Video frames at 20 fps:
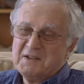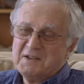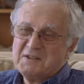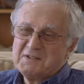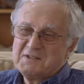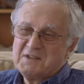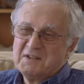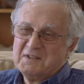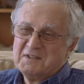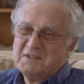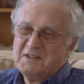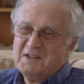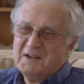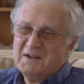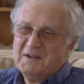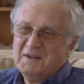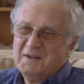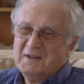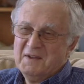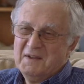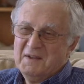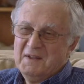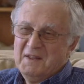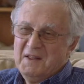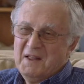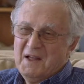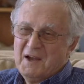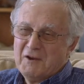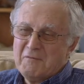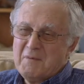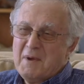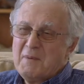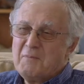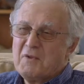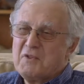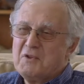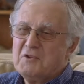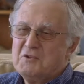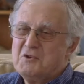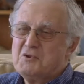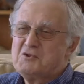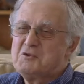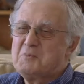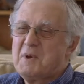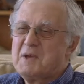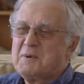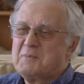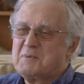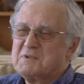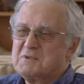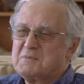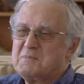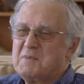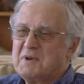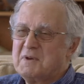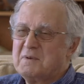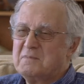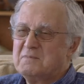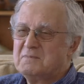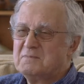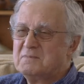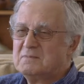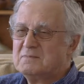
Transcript: yes. And uh, I remember the newspapers made